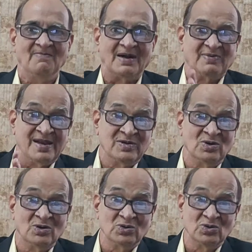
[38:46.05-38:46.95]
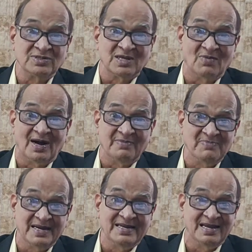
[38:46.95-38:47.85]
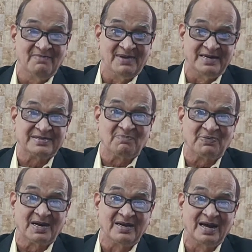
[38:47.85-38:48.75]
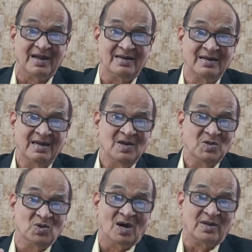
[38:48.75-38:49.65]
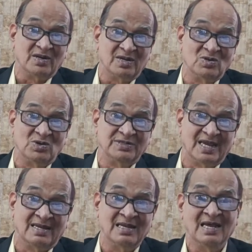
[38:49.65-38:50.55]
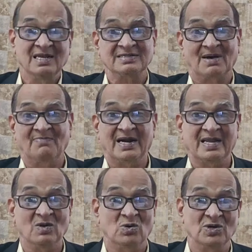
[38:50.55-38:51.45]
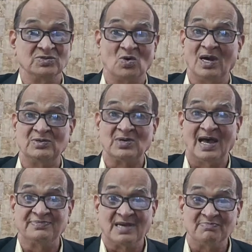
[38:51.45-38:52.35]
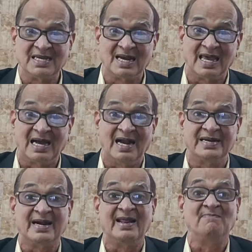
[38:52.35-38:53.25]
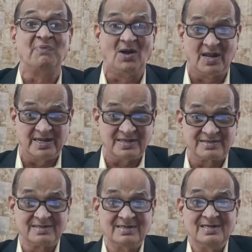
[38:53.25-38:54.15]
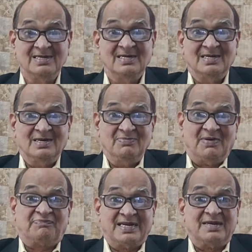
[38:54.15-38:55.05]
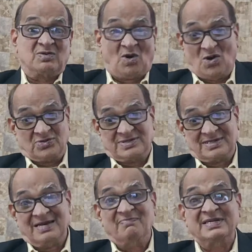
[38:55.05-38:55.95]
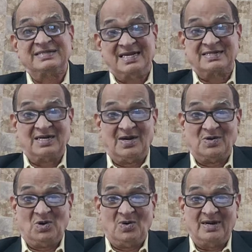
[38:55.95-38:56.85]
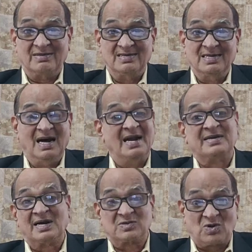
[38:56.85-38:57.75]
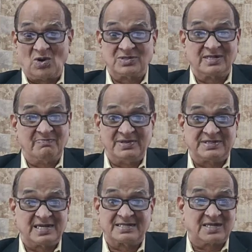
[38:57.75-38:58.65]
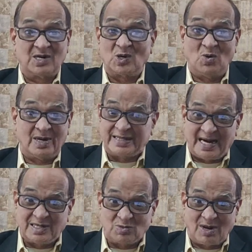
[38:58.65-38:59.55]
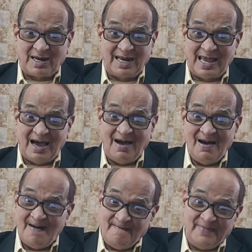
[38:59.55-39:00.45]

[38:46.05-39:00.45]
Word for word: But when you use the word medium entrepreneur, you are using somebody who is going to have something like 100 employees, 50 crores in business turnover, 100 crores in business turnover. That is only a